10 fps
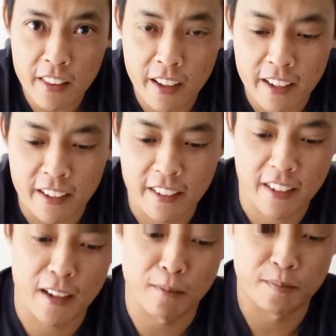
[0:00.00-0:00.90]
They can
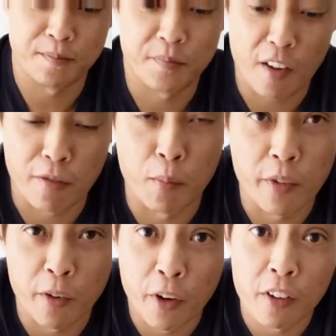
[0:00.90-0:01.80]
come from
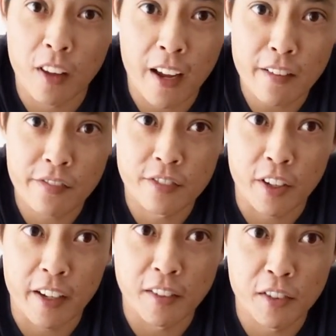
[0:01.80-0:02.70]
your real life, so you
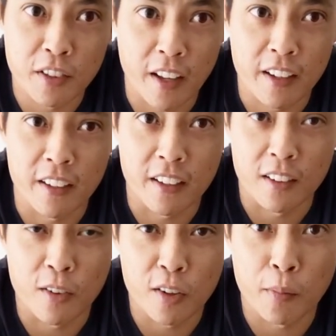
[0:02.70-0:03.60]
can do like an
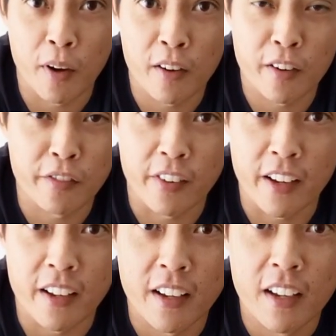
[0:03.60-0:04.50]

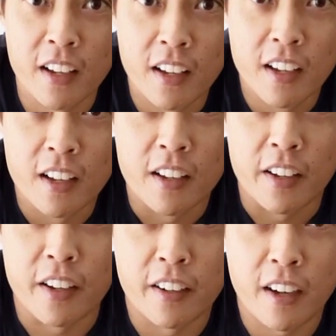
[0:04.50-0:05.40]
autobiography. You
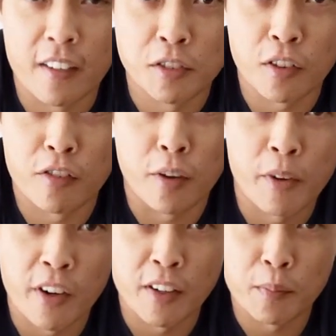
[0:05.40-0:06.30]
can kind of draw from
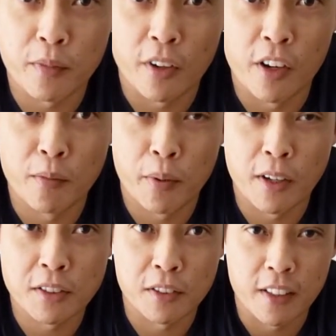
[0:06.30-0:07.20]
your own
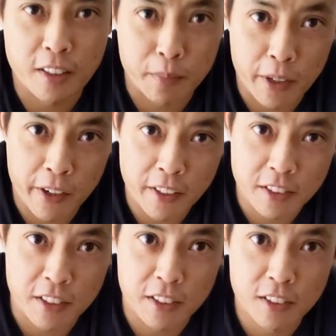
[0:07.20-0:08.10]
personal
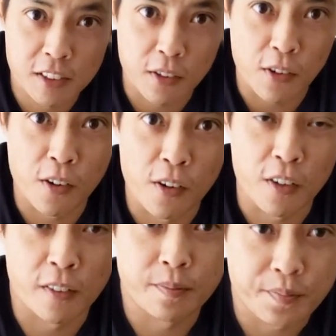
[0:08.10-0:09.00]
experiences,
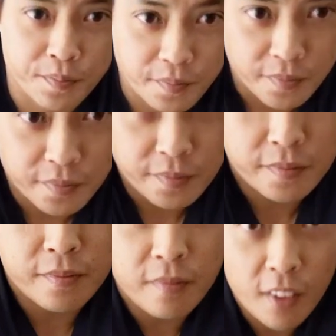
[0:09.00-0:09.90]
or
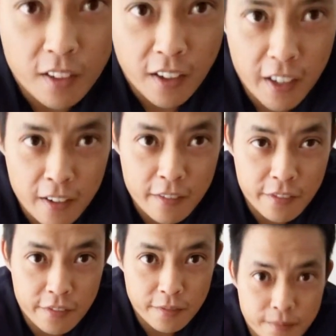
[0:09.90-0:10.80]
kind of
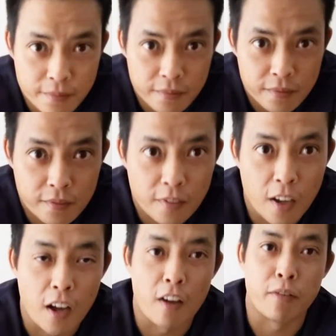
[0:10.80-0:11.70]

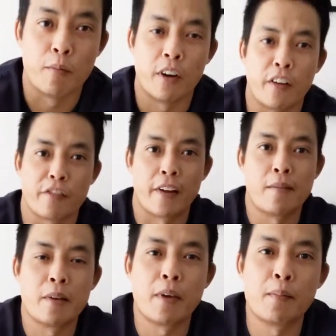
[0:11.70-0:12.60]
from one of your
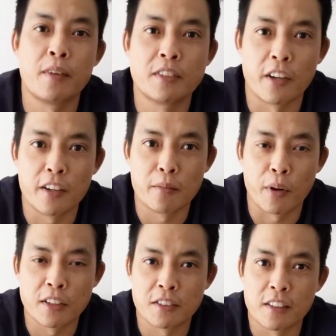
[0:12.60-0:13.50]
family members' own
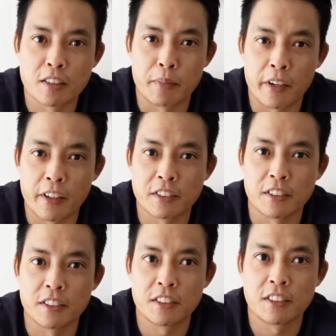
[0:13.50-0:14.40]
personal
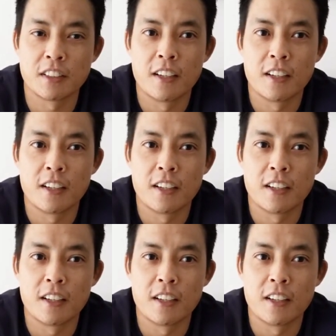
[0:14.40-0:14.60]
experiences.